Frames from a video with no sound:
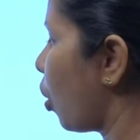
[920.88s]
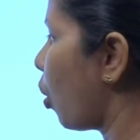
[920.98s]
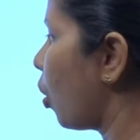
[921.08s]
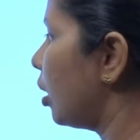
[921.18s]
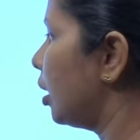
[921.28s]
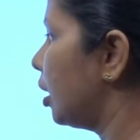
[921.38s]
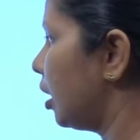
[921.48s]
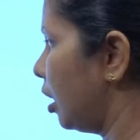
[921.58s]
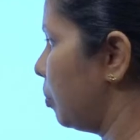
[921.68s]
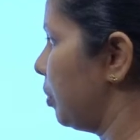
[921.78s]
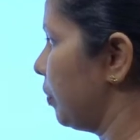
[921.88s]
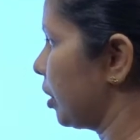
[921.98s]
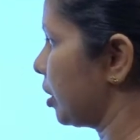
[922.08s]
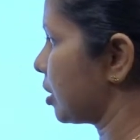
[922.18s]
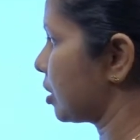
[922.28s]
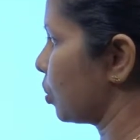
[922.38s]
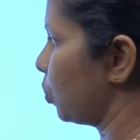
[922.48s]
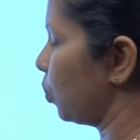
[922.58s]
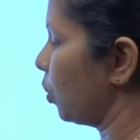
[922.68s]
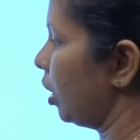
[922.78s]
or herbivorous.
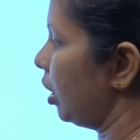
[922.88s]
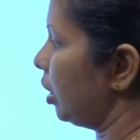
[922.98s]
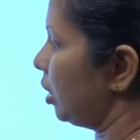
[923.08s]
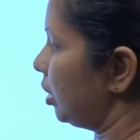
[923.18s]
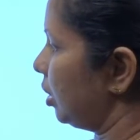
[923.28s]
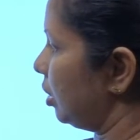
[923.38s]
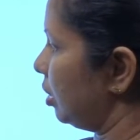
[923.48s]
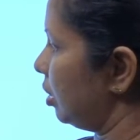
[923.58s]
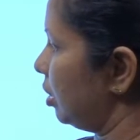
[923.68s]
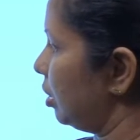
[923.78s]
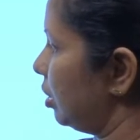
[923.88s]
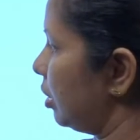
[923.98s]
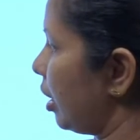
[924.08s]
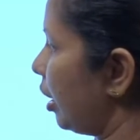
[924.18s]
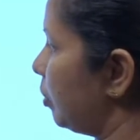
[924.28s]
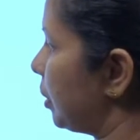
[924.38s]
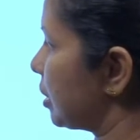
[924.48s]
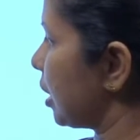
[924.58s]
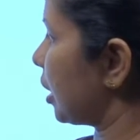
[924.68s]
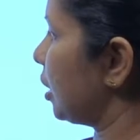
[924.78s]
So,
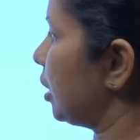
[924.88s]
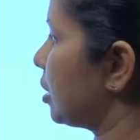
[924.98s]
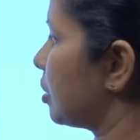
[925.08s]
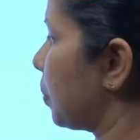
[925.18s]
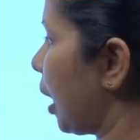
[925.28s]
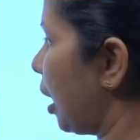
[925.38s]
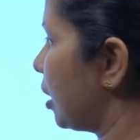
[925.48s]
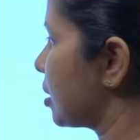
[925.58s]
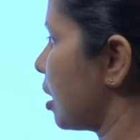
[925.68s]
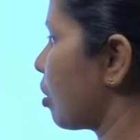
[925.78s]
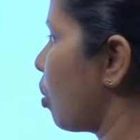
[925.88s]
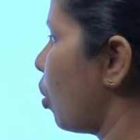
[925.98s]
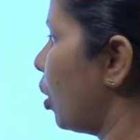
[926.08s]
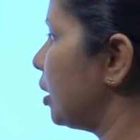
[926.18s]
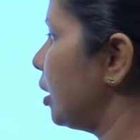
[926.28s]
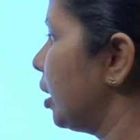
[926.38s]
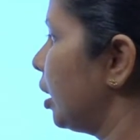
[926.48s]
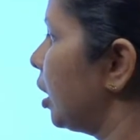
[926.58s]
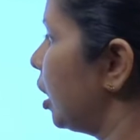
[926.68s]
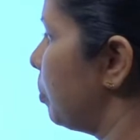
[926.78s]
animals that eat plants are called
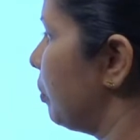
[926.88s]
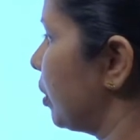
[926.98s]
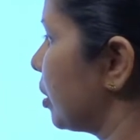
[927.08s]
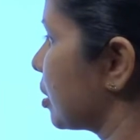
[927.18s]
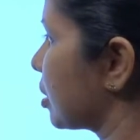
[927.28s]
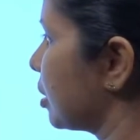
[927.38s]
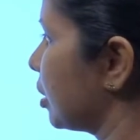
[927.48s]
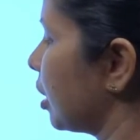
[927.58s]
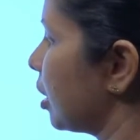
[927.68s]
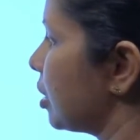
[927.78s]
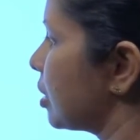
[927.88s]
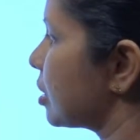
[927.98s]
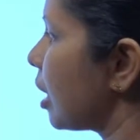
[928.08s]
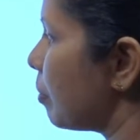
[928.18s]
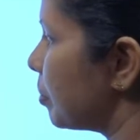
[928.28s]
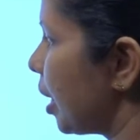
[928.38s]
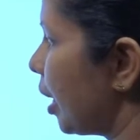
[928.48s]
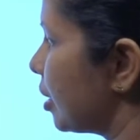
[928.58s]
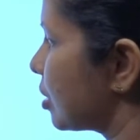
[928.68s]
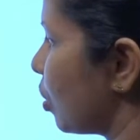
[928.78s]
herbivorous. Some
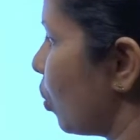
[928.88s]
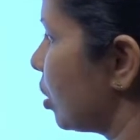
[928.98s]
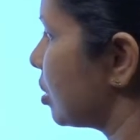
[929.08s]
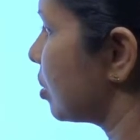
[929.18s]
dinosaurs